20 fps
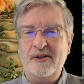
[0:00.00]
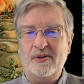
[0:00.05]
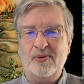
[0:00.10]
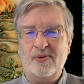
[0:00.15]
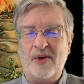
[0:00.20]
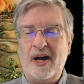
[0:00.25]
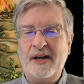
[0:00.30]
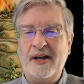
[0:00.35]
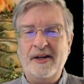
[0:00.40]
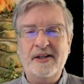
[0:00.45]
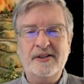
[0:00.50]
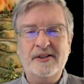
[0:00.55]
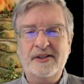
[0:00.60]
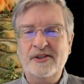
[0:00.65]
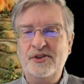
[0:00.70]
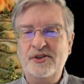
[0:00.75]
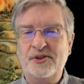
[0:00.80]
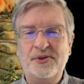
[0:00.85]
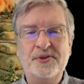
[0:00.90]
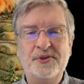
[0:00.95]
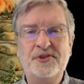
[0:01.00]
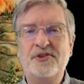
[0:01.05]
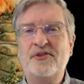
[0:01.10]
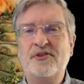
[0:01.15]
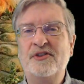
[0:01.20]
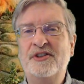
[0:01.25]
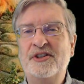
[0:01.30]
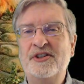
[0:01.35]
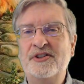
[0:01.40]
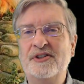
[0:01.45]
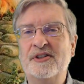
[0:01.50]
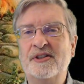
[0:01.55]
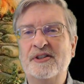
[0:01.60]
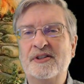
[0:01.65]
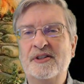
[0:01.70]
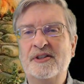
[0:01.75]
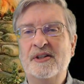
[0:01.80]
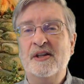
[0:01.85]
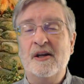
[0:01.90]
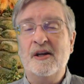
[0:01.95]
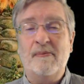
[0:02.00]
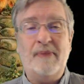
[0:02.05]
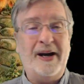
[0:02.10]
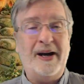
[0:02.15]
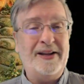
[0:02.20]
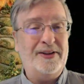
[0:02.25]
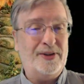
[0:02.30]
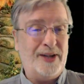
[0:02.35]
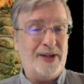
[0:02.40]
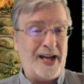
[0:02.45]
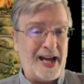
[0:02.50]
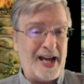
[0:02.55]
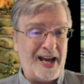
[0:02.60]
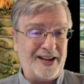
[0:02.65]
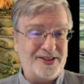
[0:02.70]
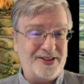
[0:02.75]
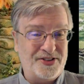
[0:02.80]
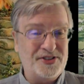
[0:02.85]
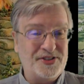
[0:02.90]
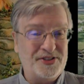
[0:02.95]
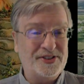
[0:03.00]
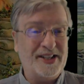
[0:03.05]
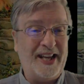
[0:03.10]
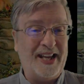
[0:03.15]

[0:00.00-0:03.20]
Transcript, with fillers: writings and Jewish traditions by their actions